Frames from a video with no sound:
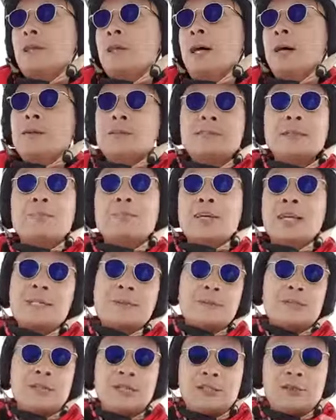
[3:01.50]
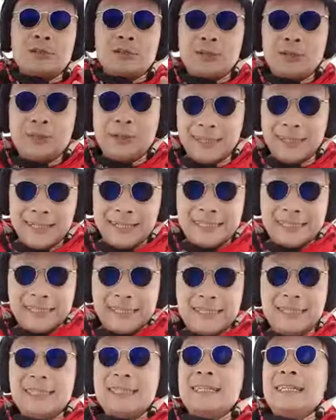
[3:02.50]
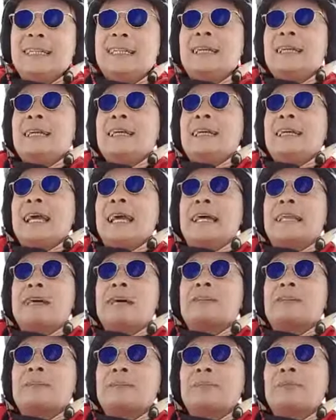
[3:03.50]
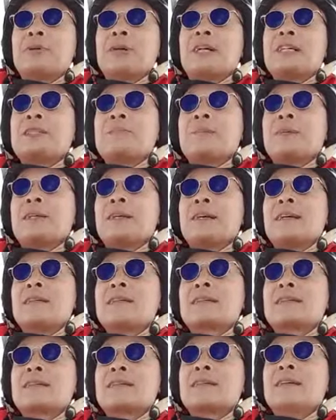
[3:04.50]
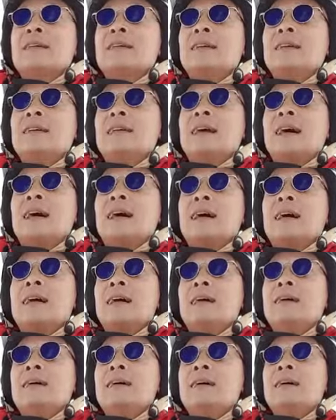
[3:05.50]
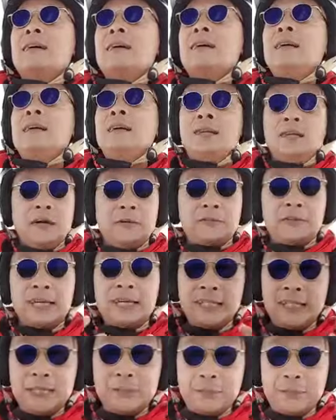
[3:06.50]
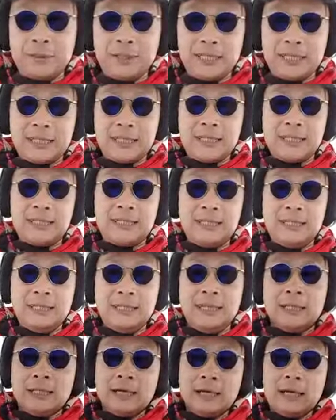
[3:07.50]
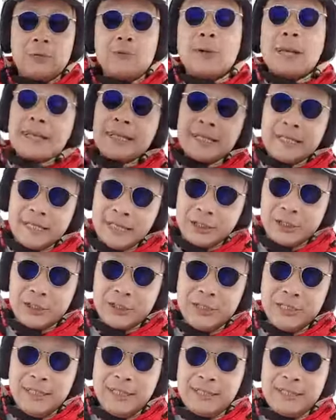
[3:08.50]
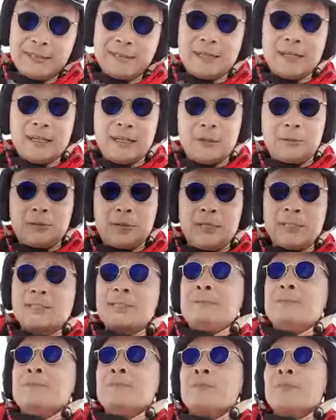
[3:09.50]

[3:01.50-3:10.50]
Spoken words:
I was impressed because it was New York listed, and I was impressed because of the Olympic recognition of products.